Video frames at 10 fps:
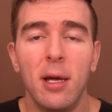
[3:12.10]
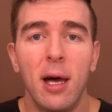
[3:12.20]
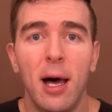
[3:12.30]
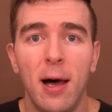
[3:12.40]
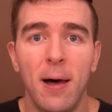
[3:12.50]

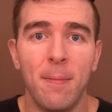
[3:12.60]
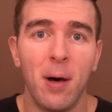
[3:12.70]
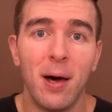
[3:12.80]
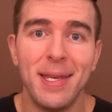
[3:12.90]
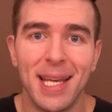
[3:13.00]

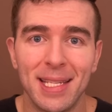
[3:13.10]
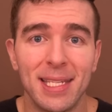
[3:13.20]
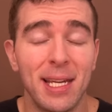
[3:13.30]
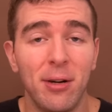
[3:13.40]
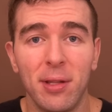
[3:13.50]

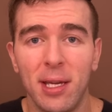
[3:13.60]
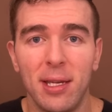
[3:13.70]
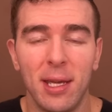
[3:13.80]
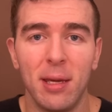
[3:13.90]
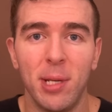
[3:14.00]
unnecessarily
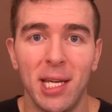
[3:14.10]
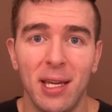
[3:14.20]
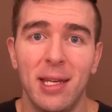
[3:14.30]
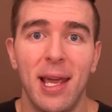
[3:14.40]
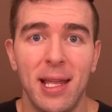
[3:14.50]

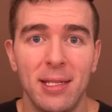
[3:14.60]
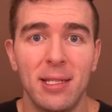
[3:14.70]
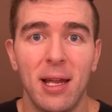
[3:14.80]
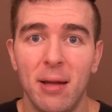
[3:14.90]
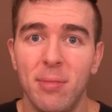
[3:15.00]
inhibiting an
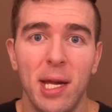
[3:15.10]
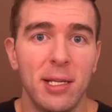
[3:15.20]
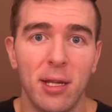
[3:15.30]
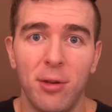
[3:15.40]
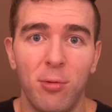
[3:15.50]
enzyme that
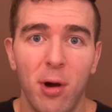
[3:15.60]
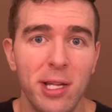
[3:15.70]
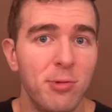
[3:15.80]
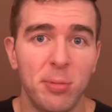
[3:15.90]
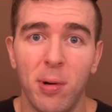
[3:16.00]
is
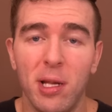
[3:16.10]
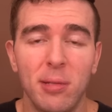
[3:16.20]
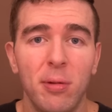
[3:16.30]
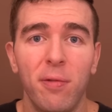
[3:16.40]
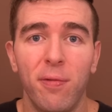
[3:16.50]
otherwise
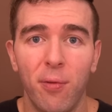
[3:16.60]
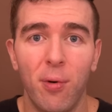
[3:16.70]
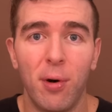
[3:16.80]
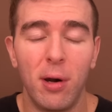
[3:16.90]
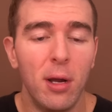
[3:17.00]
responsible
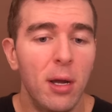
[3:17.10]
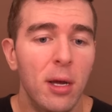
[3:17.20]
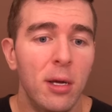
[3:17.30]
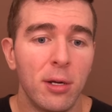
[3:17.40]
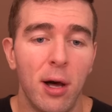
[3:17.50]
for
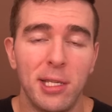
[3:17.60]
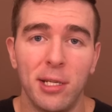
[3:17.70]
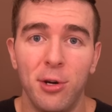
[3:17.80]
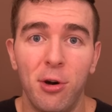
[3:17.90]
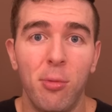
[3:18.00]

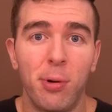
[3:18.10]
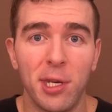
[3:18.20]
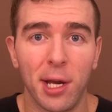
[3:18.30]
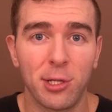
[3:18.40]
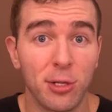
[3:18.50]
causing
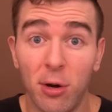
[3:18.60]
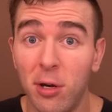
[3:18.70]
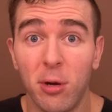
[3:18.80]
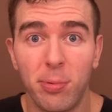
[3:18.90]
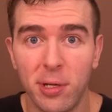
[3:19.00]
neuroprotection,
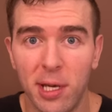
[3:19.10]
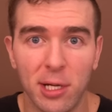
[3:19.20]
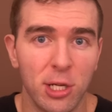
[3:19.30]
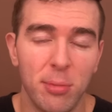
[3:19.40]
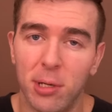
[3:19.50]

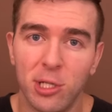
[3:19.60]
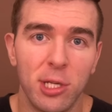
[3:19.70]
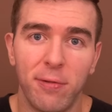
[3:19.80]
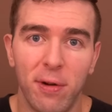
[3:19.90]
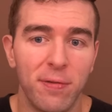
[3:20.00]
cardioprotection, a bunch
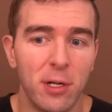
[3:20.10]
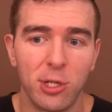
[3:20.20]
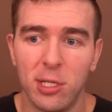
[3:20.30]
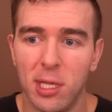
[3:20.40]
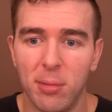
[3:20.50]
of different
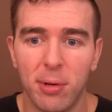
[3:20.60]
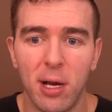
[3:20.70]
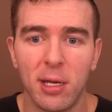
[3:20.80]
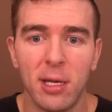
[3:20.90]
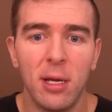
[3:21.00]
functions in the
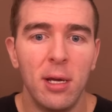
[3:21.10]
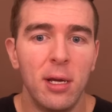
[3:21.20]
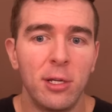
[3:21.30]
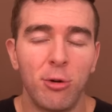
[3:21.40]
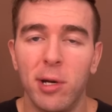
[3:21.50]
body,
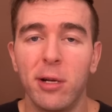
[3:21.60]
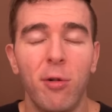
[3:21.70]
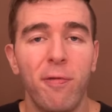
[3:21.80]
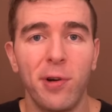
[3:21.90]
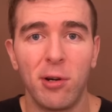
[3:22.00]

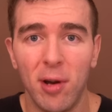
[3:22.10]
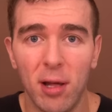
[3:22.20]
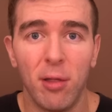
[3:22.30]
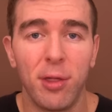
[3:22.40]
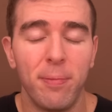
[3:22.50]
critical for your
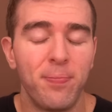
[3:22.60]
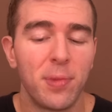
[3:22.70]
health.